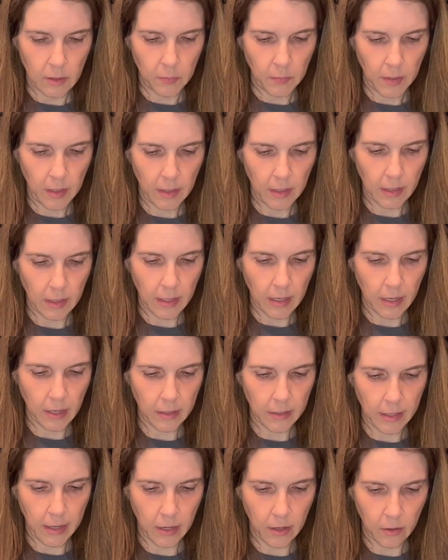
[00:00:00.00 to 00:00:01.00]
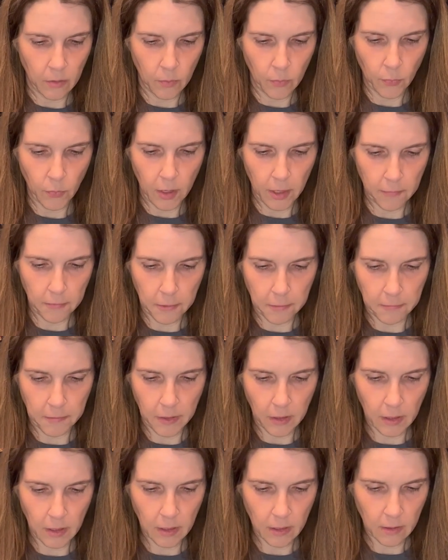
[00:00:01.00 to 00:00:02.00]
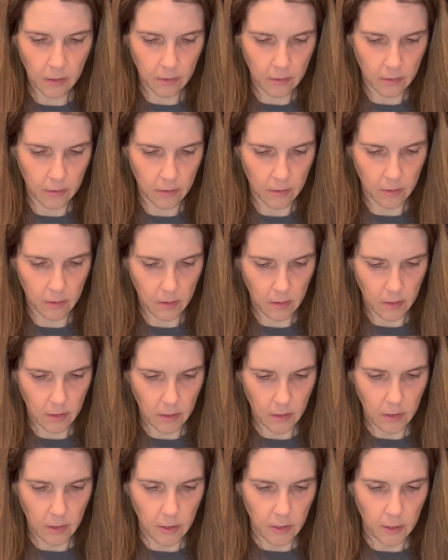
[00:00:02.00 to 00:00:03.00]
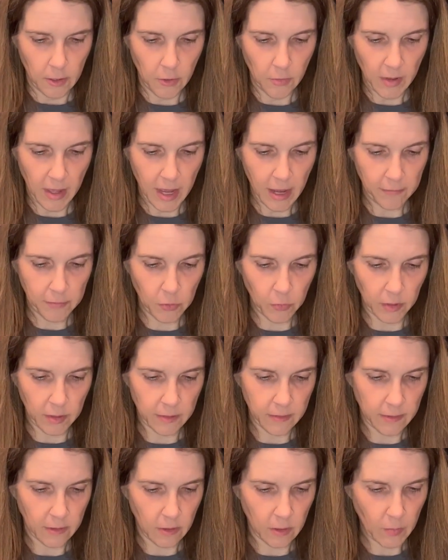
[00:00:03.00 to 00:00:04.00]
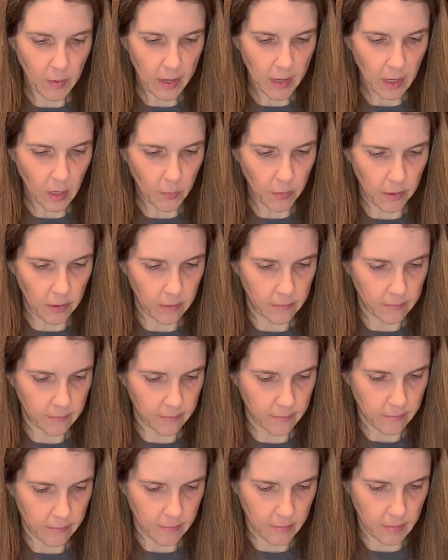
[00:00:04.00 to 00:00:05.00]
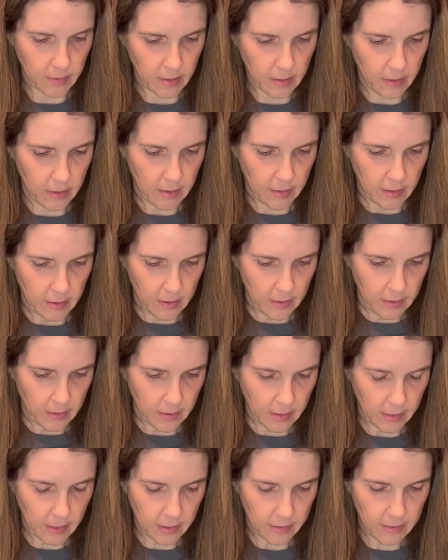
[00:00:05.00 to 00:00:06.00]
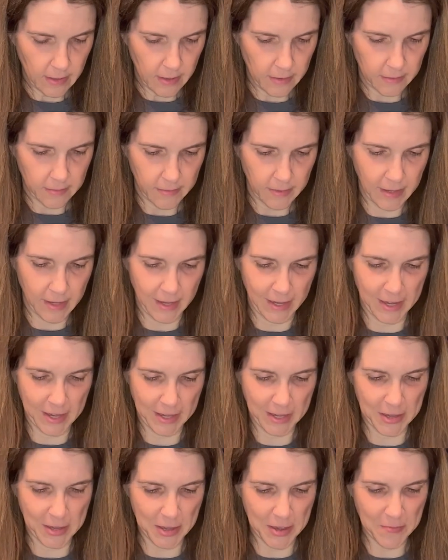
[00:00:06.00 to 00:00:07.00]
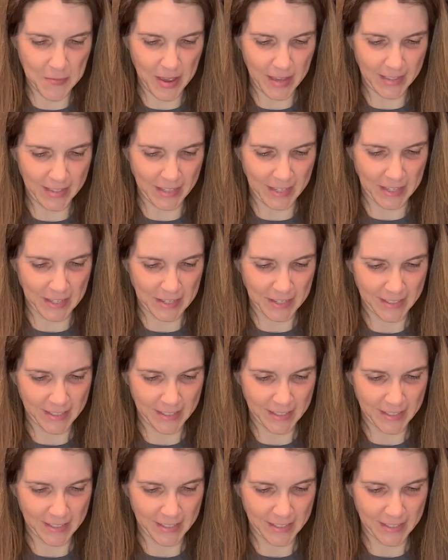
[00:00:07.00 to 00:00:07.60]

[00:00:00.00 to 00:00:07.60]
Depending on how brave you're feeling, you don't have to reseal the bag, but like I said, it can get messy.